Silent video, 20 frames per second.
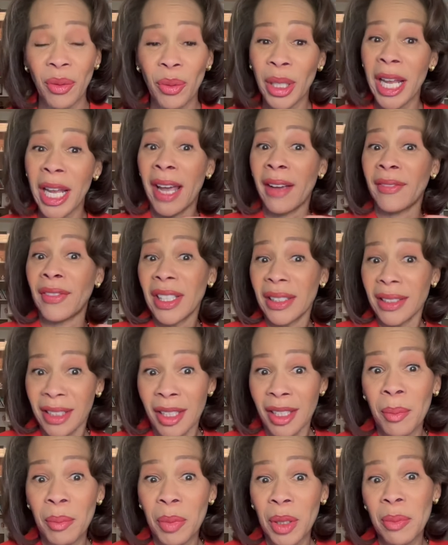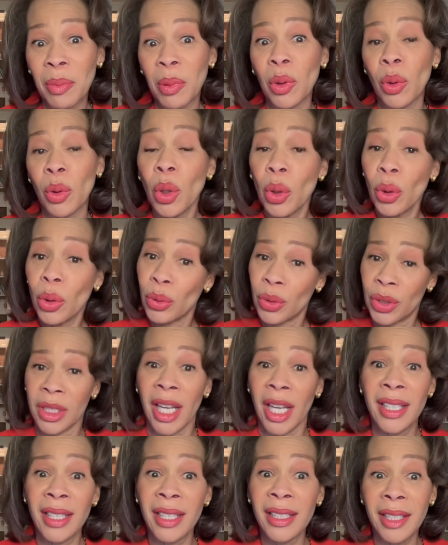We have some people who
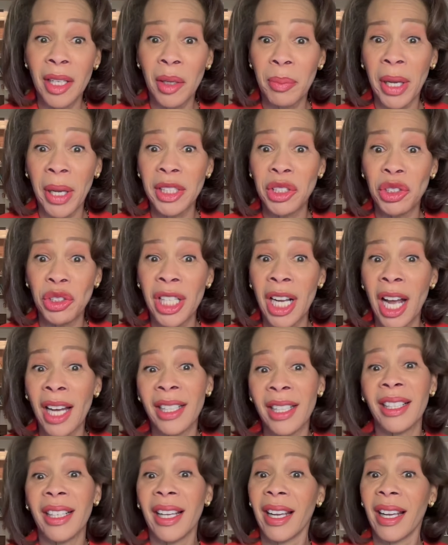say that they're patriotic